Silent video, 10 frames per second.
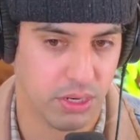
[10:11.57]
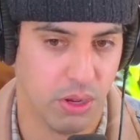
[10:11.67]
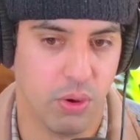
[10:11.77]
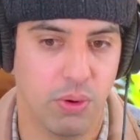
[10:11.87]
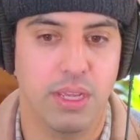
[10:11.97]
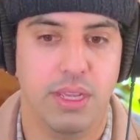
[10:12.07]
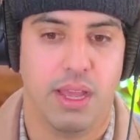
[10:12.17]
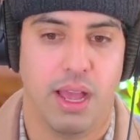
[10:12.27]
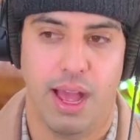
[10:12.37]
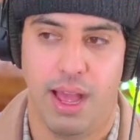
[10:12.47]
So,
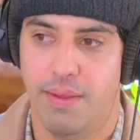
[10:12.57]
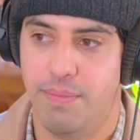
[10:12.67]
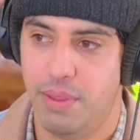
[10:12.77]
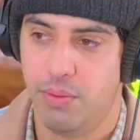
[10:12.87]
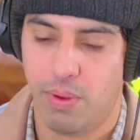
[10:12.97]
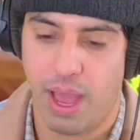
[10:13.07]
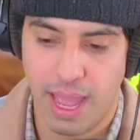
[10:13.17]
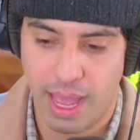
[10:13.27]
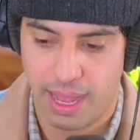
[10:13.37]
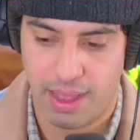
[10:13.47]

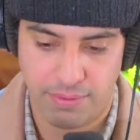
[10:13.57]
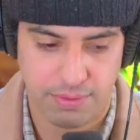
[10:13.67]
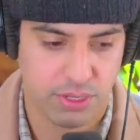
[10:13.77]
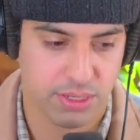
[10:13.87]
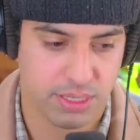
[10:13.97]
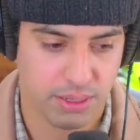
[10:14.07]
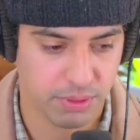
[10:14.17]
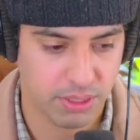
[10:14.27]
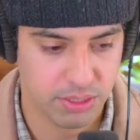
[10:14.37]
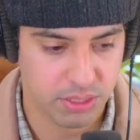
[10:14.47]
I have just
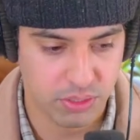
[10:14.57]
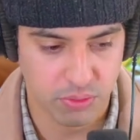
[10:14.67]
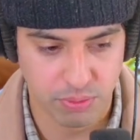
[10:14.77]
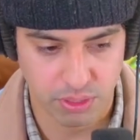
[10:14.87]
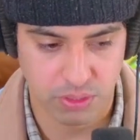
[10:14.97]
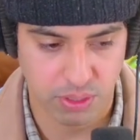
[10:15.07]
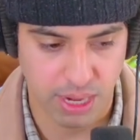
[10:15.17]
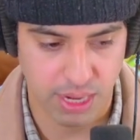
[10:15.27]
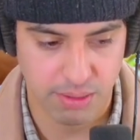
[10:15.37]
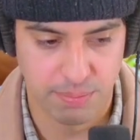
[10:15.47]
some consumer
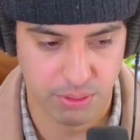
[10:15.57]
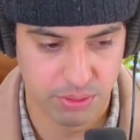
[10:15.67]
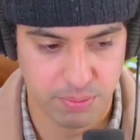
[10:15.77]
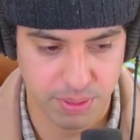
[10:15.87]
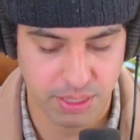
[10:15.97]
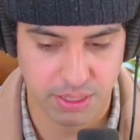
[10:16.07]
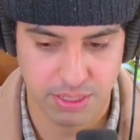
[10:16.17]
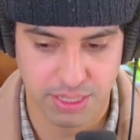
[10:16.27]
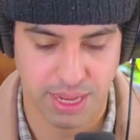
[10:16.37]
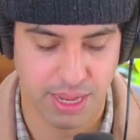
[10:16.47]
grade Bose
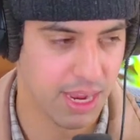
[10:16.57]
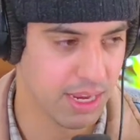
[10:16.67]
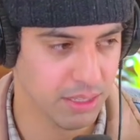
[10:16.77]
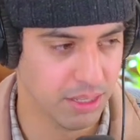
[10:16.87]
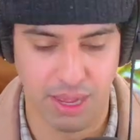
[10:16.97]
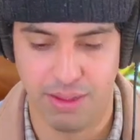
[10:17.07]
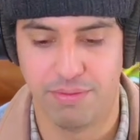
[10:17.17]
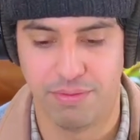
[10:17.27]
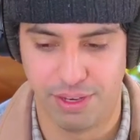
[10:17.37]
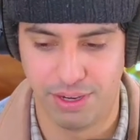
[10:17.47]
speakers that I
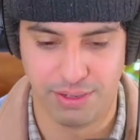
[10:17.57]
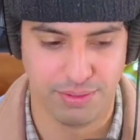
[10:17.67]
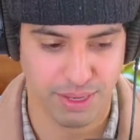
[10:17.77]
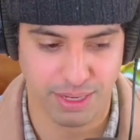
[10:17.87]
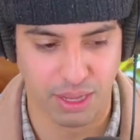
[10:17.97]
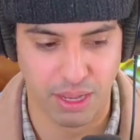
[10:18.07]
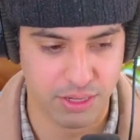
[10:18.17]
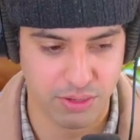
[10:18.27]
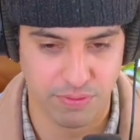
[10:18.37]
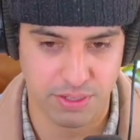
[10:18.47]
love. They're like
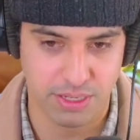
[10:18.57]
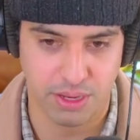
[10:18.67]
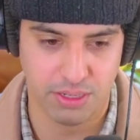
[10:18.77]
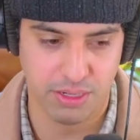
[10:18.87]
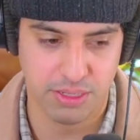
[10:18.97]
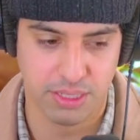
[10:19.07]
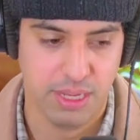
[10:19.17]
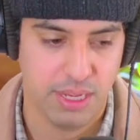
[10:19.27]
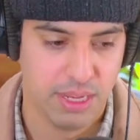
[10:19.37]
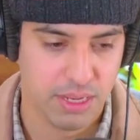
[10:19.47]
$150.
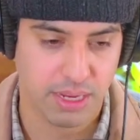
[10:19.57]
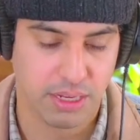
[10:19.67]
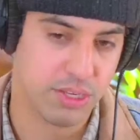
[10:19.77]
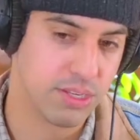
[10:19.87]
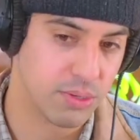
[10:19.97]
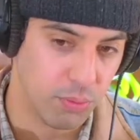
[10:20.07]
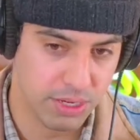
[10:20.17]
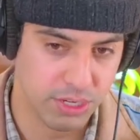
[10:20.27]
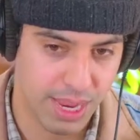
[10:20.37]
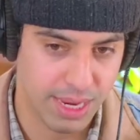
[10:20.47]
I could
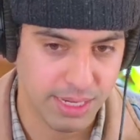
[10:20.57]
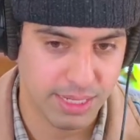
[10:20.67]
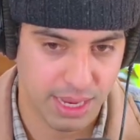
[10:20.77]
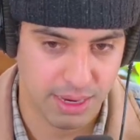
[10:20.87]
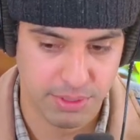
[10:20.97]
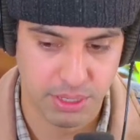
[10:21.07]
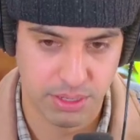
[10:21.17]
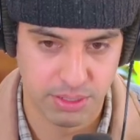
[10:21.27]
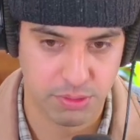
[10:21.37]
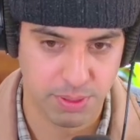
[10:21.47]
switch at any time to
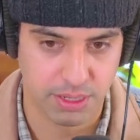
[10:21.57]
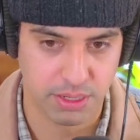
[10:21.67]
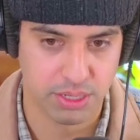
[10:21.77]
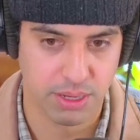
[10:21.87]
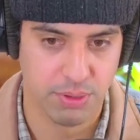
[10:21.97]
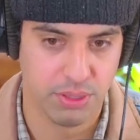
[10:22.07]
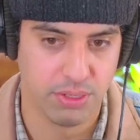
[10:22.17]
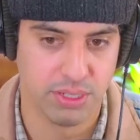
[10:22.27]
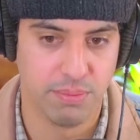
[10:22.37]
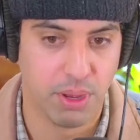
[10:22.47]
those speakers and put
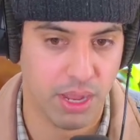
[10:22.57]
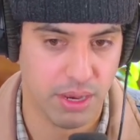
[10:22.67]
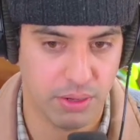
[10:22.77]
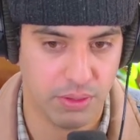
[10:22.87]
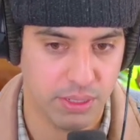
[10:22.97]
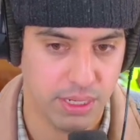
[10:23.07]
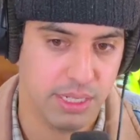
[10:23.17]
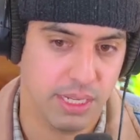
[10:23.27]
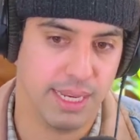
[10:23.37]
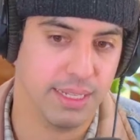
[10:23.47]
those in mono
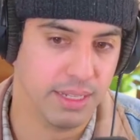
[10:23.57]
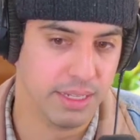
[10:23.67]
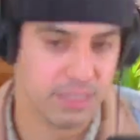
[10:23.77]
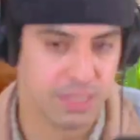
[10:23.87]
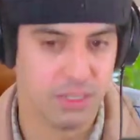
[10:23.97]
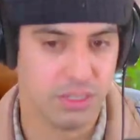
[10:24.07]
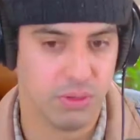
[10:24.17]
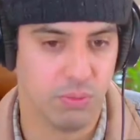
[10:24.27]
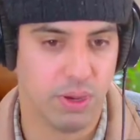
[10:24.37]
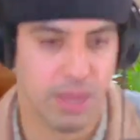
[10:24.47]
and listen
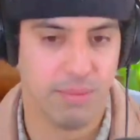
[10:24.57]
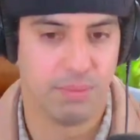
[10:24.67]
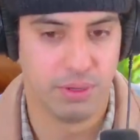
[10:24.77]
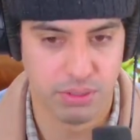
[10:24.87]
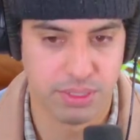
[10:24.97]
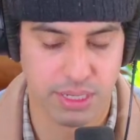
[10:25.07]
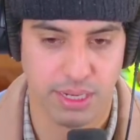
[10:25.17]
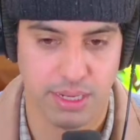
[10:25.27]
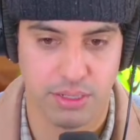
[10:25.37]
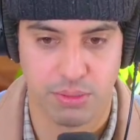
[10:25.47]
to what I'm
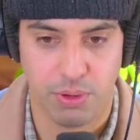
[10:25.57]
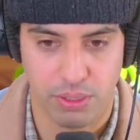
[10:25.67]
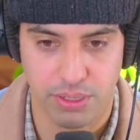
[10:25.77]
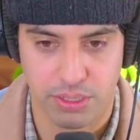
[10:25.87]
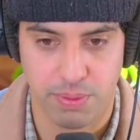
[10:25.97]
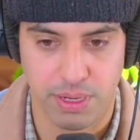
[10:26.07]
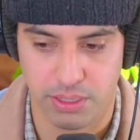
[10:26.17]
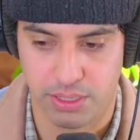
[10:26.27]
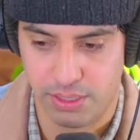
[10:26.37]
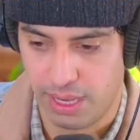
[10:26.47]
producing in smaller speakers.